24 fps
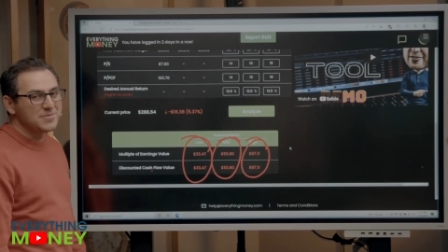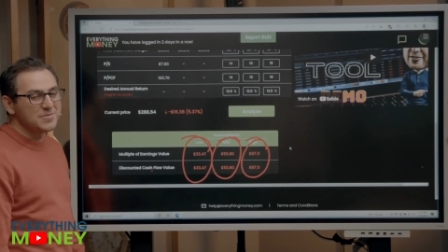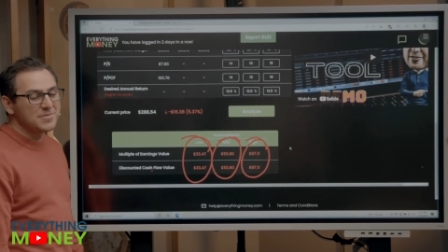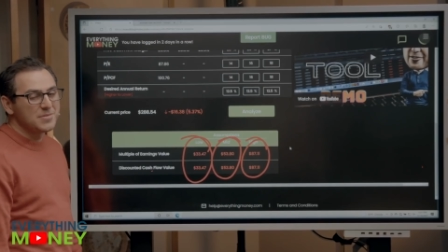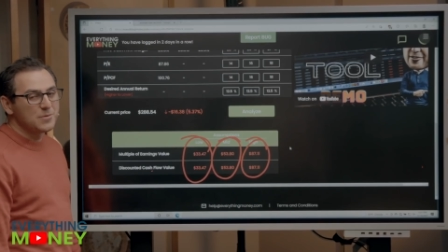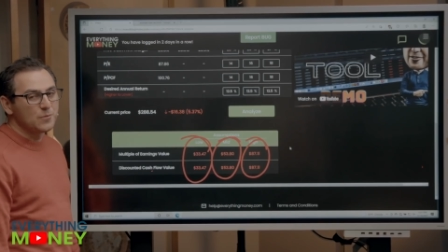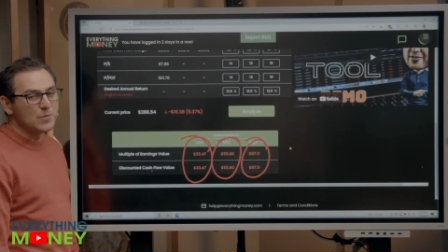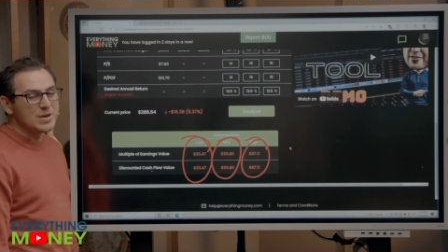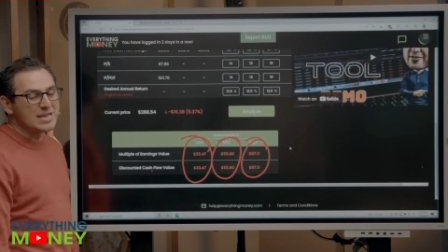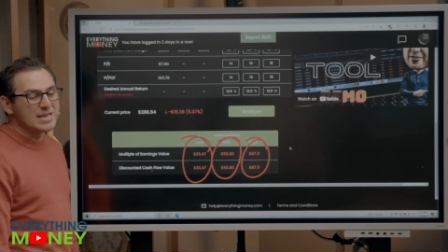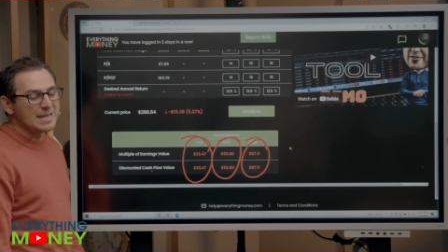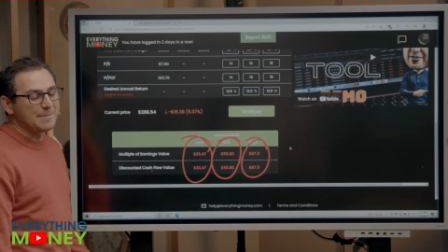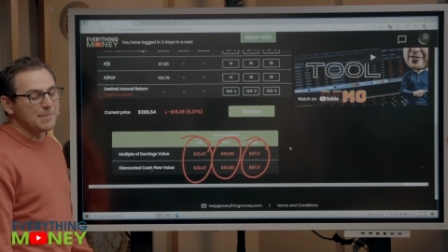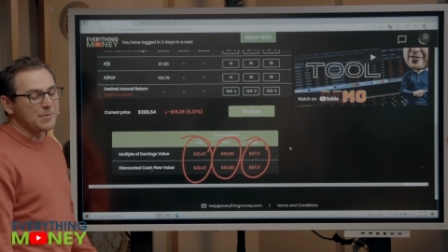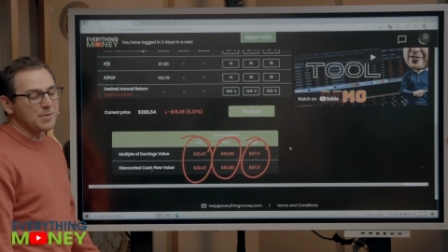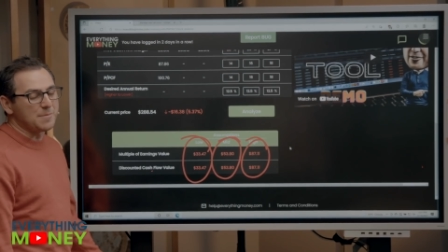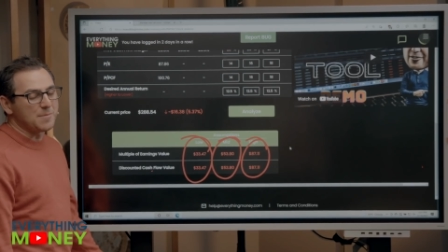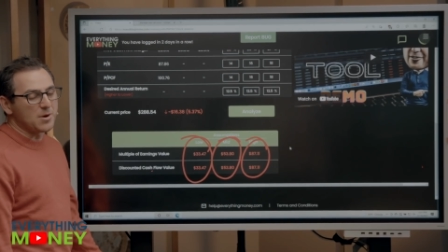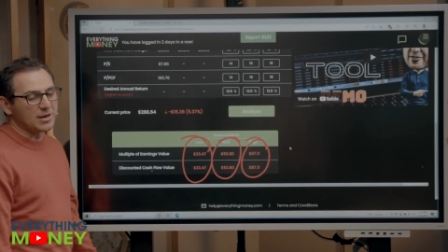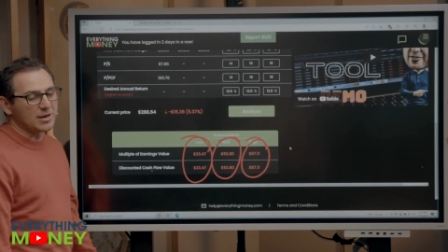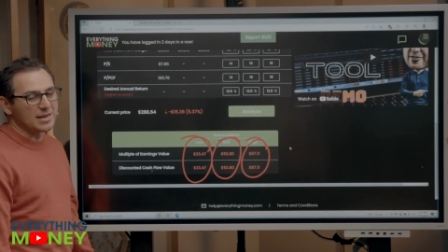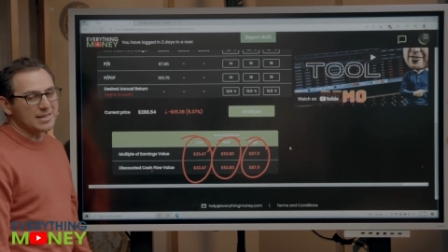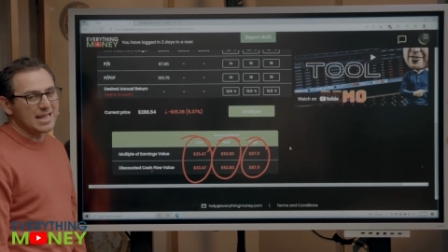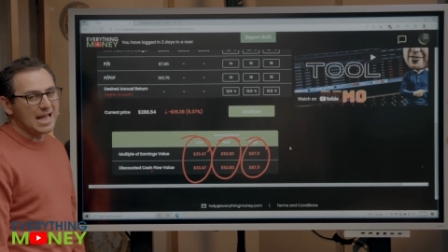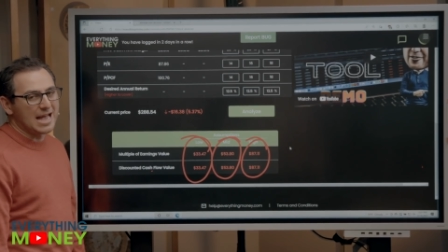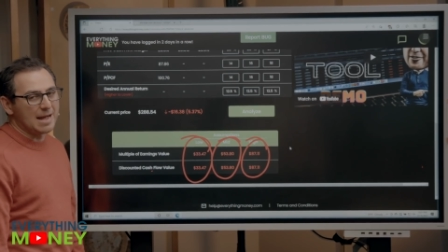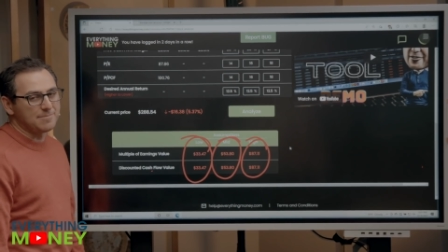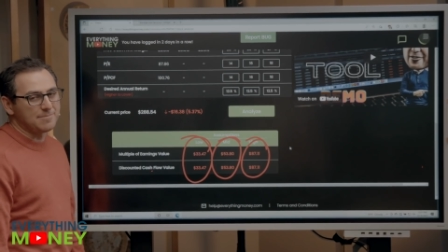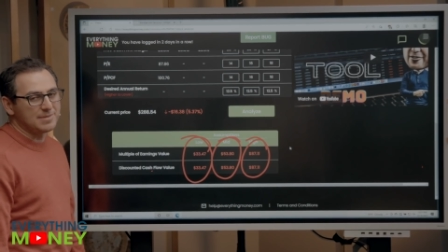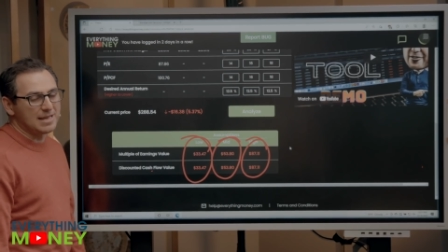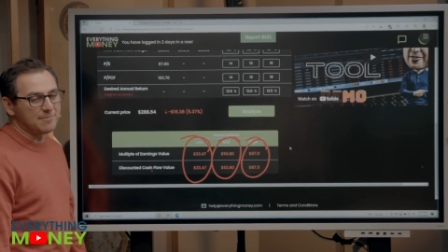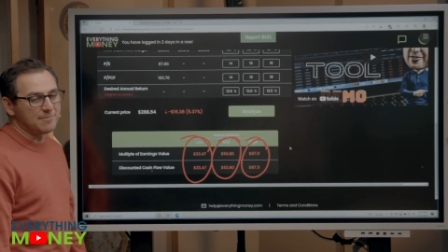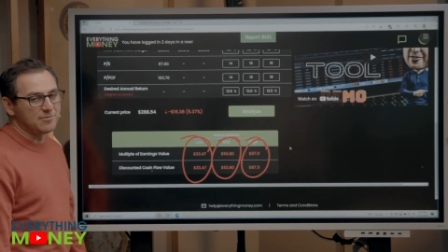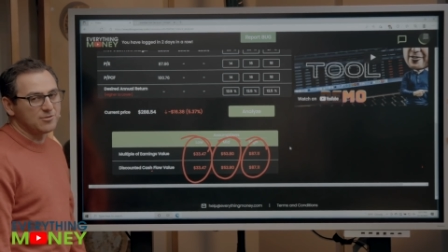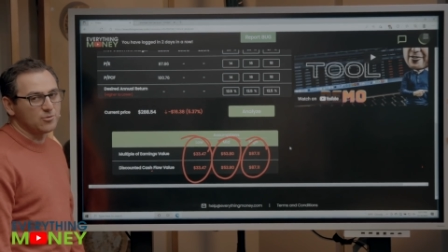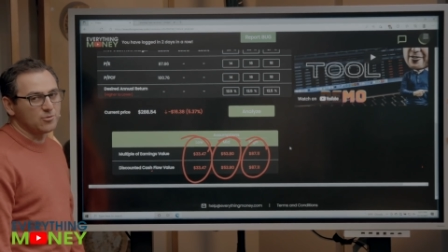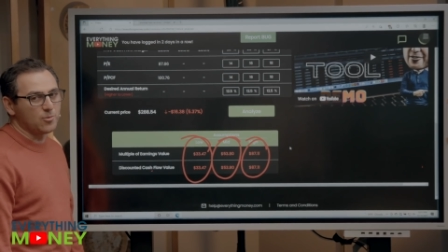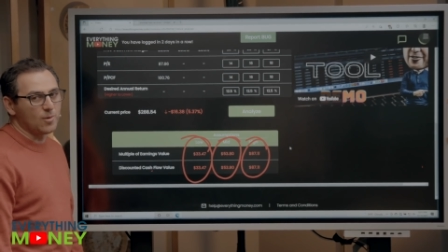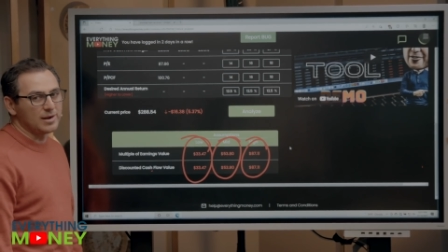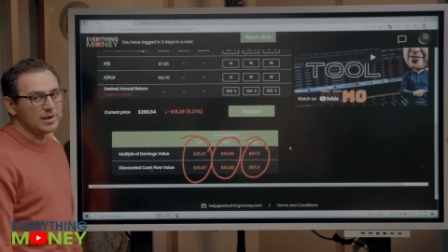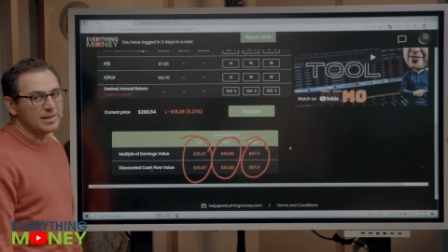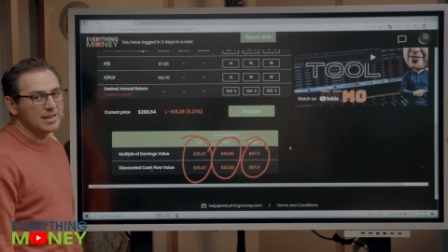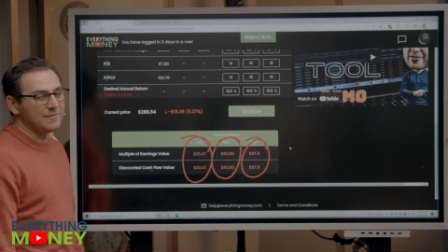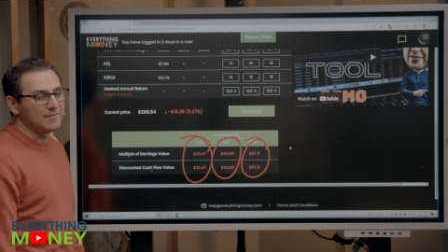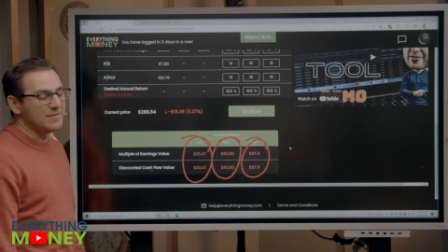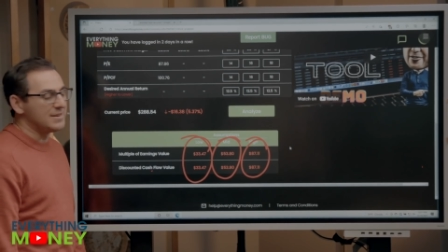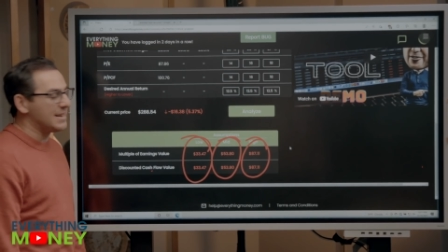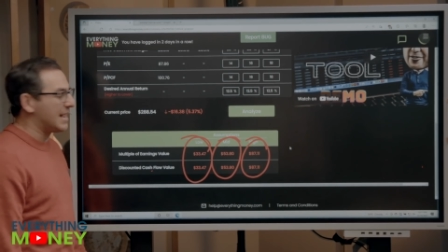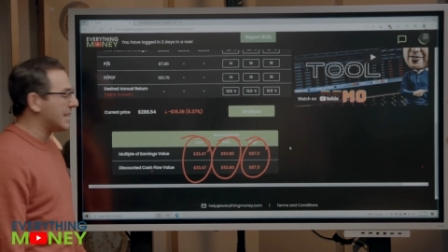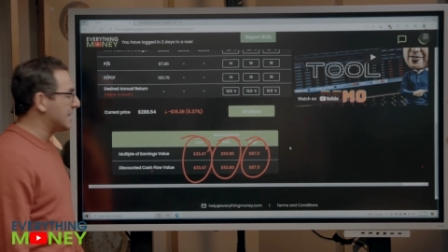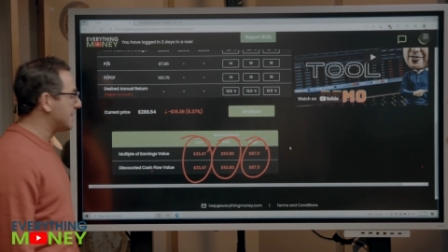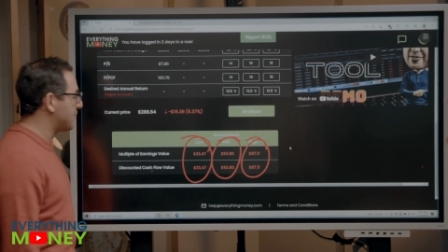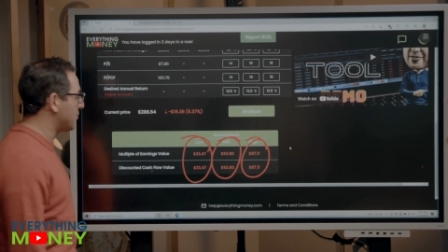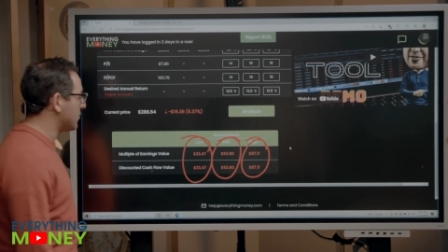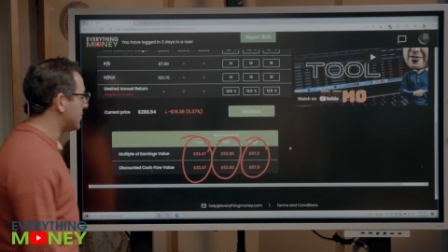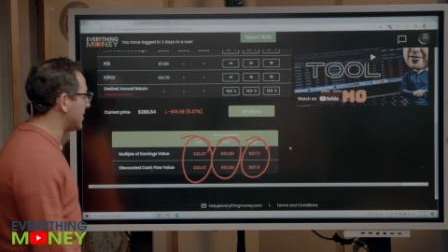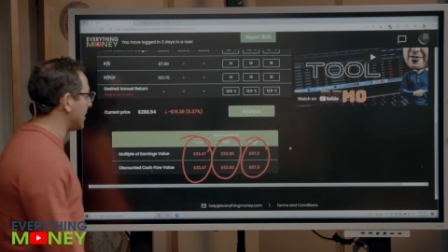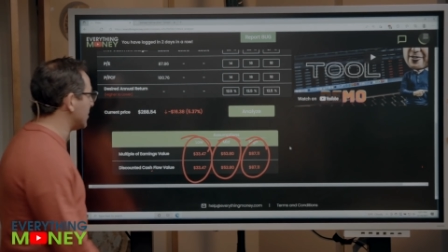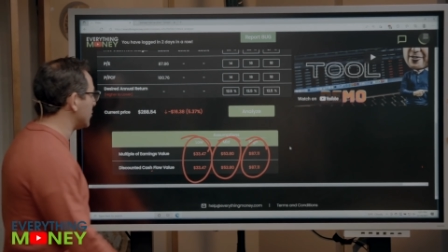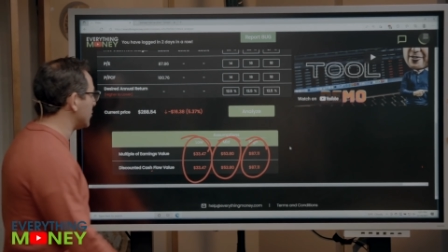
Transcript: we came up with a market cap times 20 of a 90%